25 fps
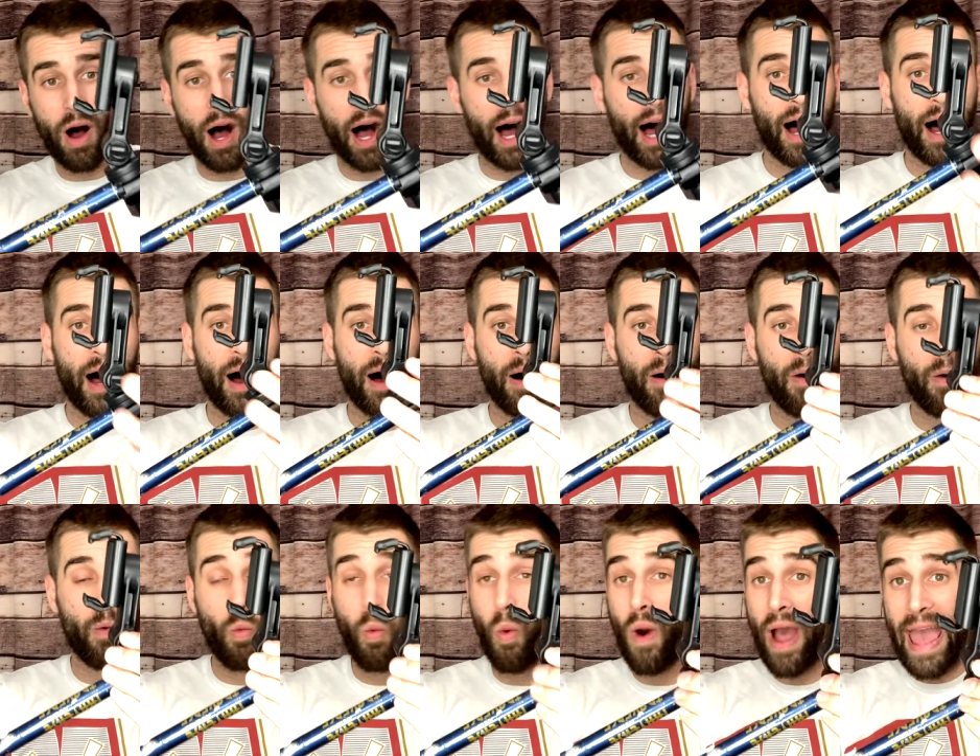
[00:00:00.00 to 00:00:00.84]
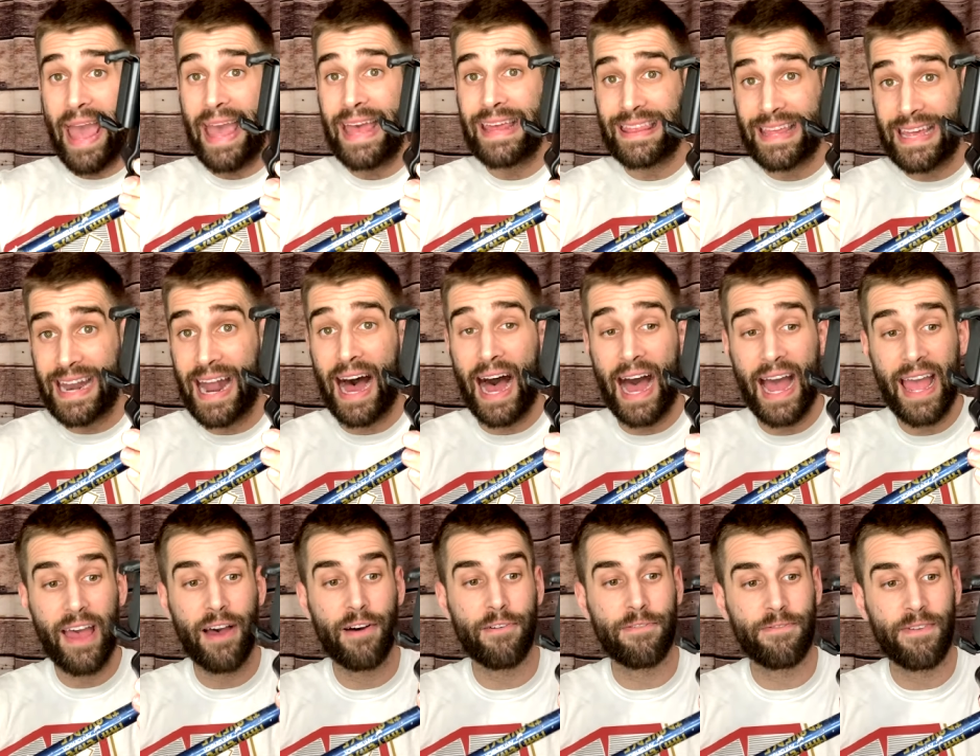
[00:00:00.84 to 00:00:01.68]
uh, way that I
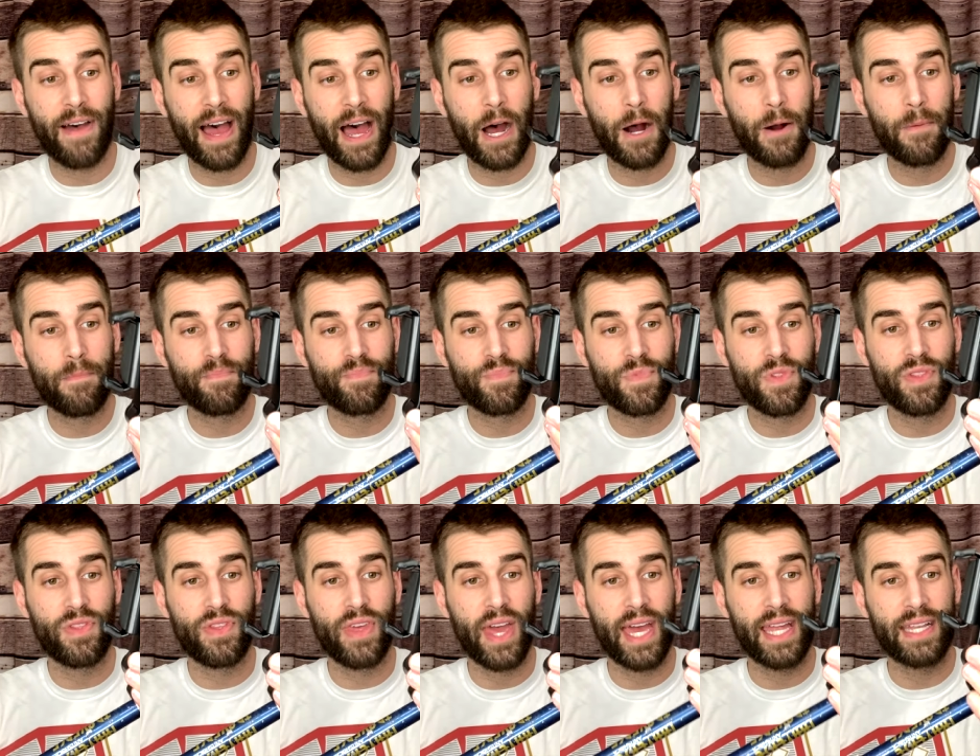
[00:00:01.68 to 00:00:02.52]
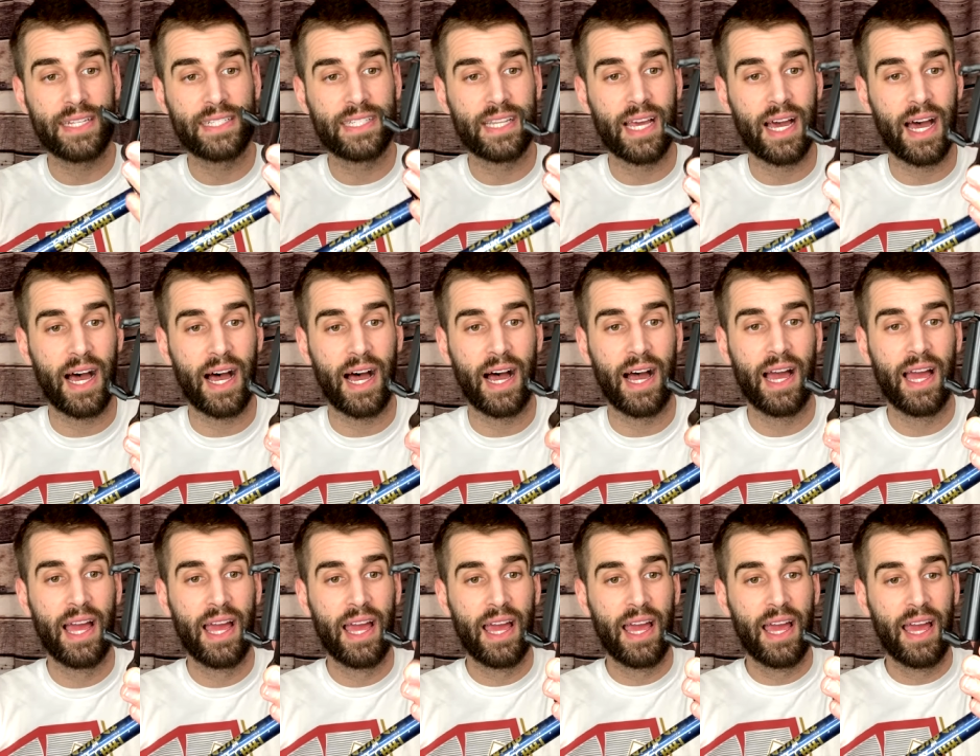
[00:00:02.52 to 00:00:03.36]
have found that, uh,
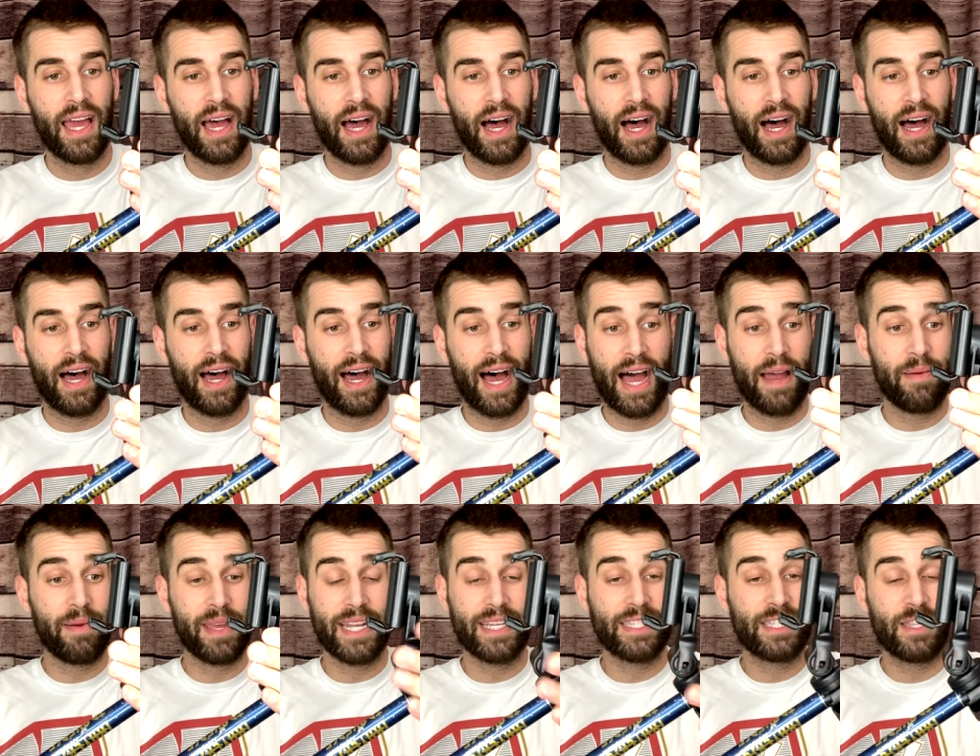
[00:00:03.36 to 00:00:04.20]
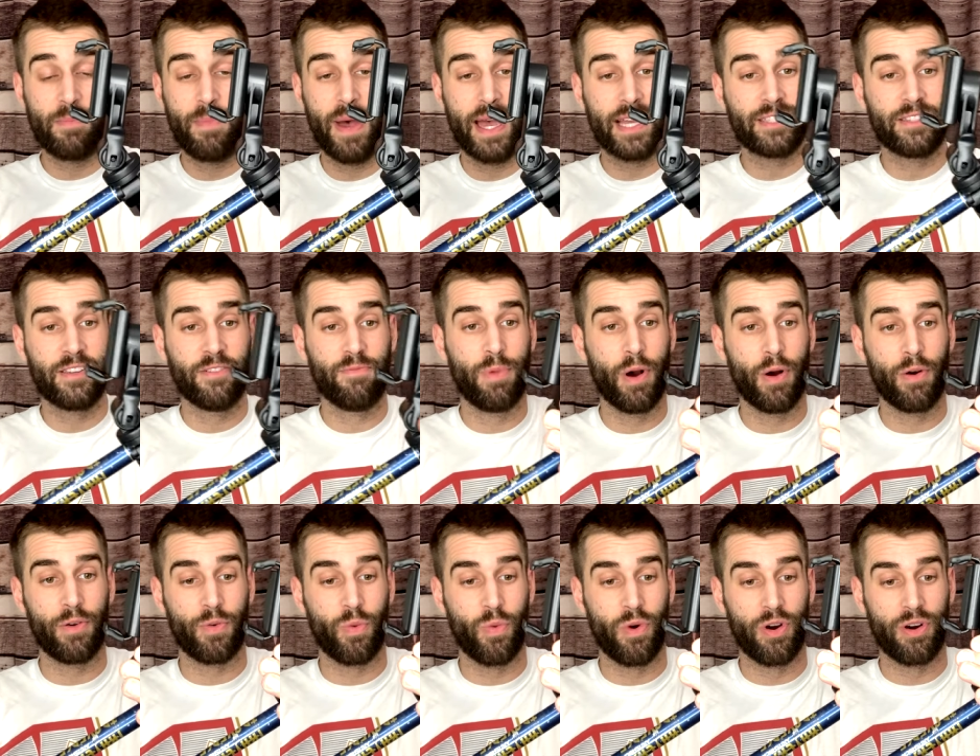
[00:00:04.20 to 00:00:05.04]
uh, I mean, it's the best of
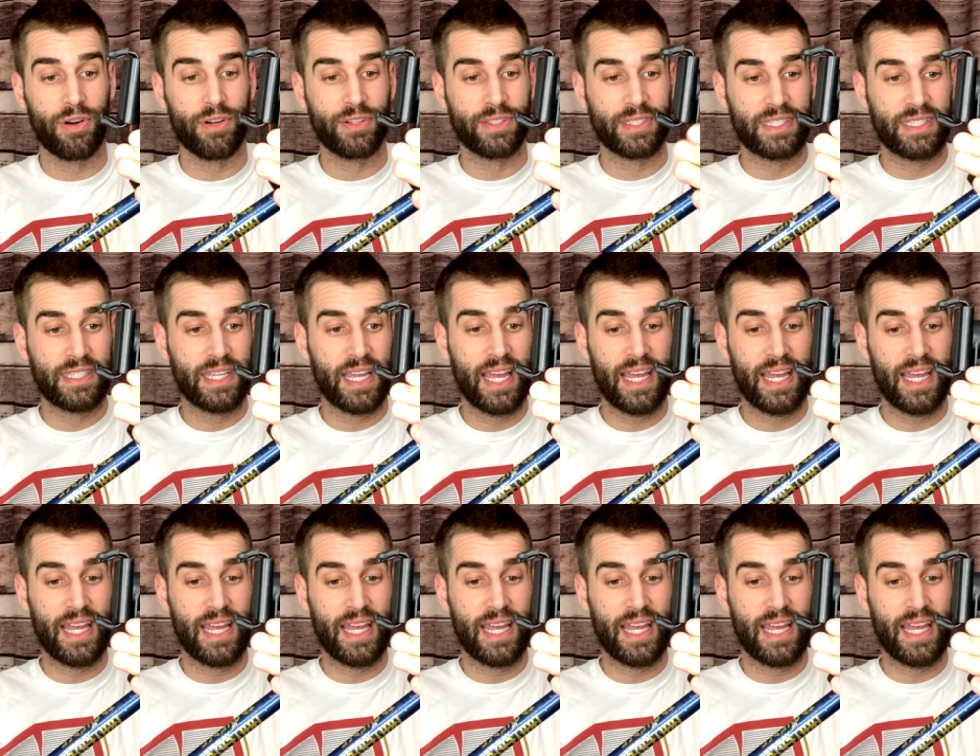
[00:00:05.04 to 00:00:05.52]
both worlds.